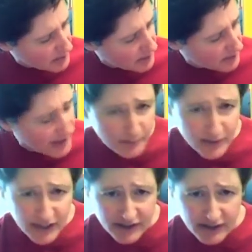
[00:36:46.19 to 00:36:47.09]
Put it right up
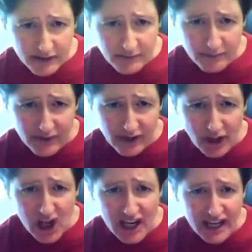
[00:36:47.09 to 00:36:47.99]
next to the
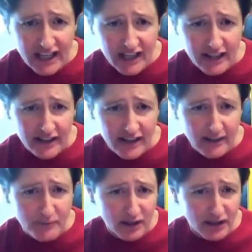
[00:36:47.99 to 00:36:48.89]
line,
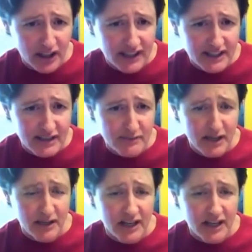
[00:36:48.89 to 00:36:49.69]
that middle line that's coming out.